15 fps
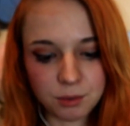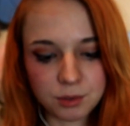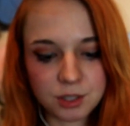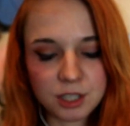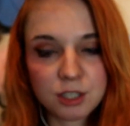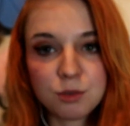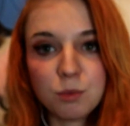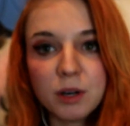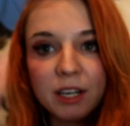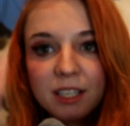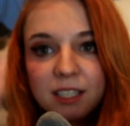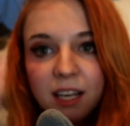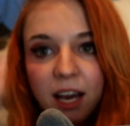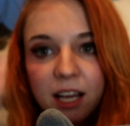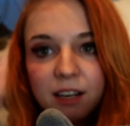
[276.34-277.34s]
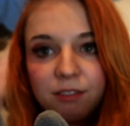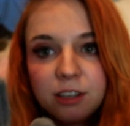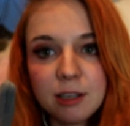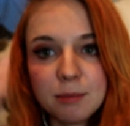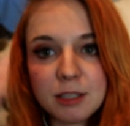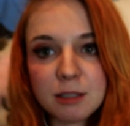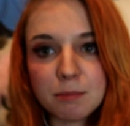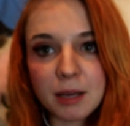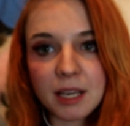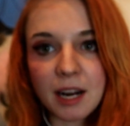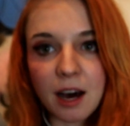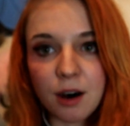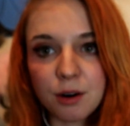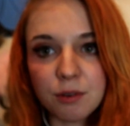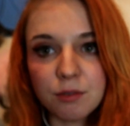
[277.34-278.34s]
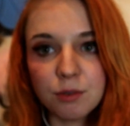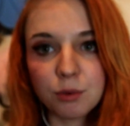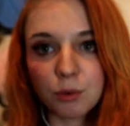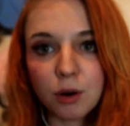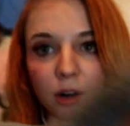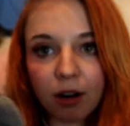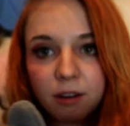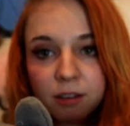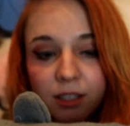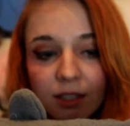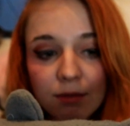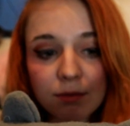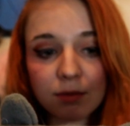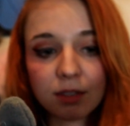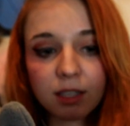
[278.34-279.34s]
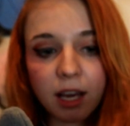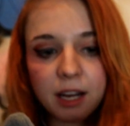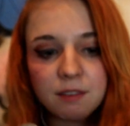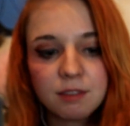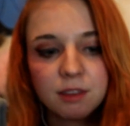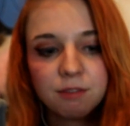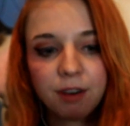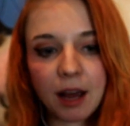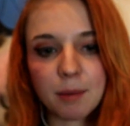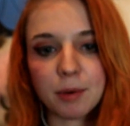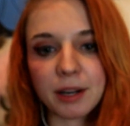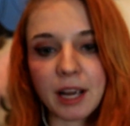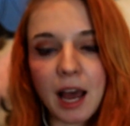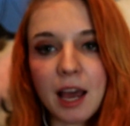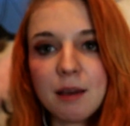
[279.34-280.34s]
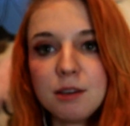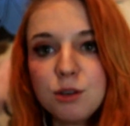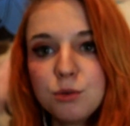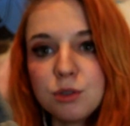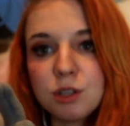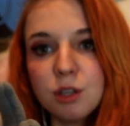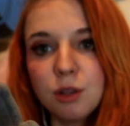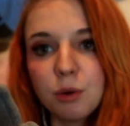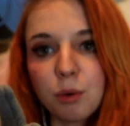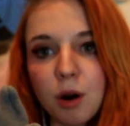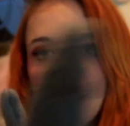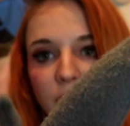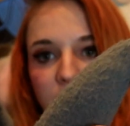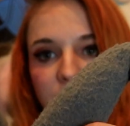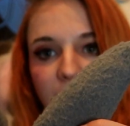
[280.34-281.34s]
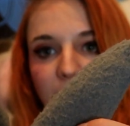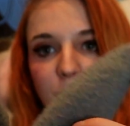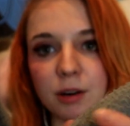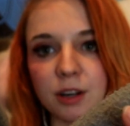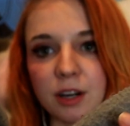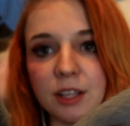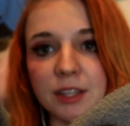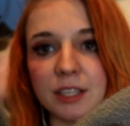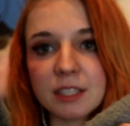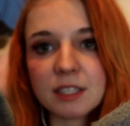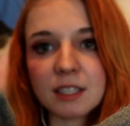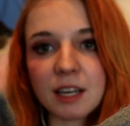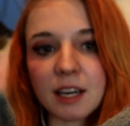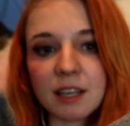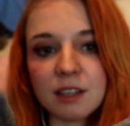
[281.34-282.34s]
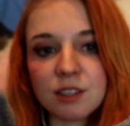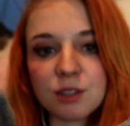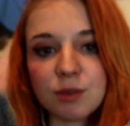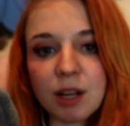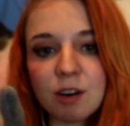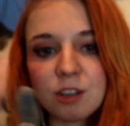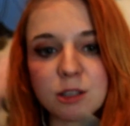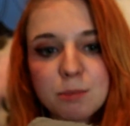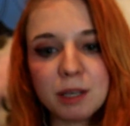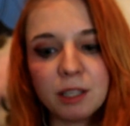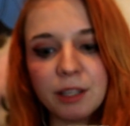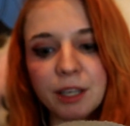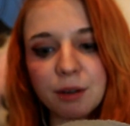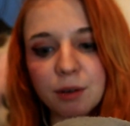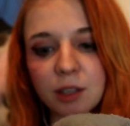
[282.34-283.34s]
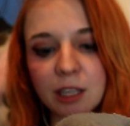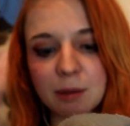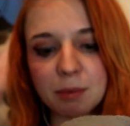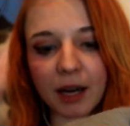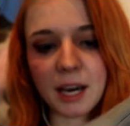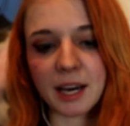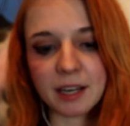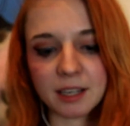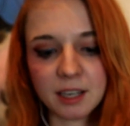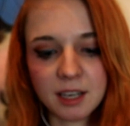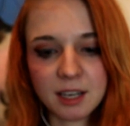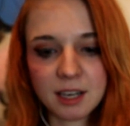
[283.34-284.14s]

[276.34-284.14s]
Just one side of him is made out of the wrong side of the fabric. I used the wrong fabric on this side, so now it's pilling really bad.